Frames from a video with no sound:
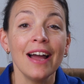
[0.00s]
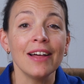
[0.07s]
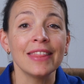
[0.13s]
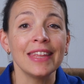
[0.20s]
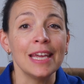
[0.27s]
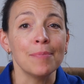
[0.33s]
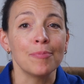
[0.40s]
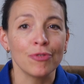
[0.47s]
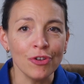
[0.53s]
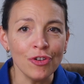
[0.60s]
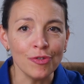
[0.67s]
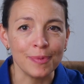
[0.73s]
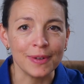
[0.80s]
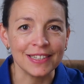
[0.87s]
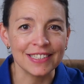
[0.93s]
are the
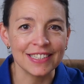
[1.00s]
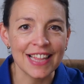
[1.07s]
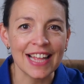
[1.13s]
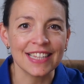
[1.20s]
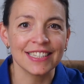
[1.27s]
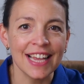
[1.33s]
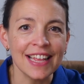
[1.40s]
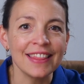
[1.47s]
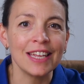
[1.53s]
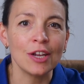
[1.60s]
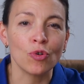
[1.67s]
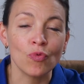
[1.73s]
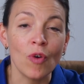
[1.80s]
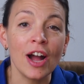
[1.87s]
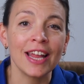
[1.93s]
improvements that set the
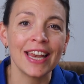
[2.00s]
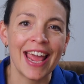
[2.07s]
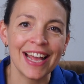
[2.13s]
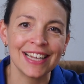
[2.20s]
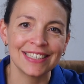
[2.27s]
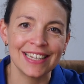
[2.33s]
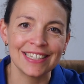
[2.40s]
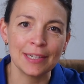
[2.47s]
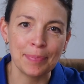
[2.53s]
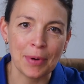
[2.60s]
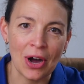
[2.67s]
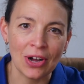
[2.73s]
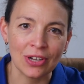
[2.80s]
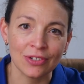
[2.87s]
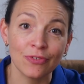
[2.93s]
Orion XS
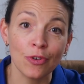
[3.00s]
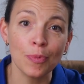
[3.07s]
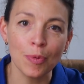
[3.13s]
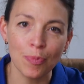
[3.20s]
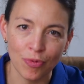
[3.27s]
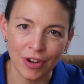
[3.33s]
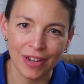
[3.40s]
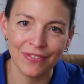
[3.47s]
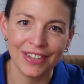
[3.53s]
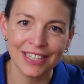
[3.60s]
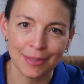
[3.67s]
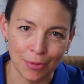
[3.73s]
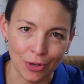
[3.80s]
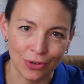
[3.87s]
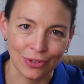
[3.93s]
apart from the previous
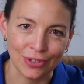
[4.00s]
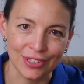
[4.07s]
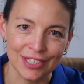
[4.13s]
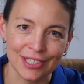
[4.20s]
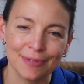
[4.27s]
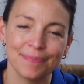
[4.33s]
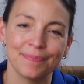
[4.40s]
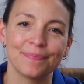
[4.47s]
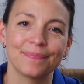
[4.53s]
models.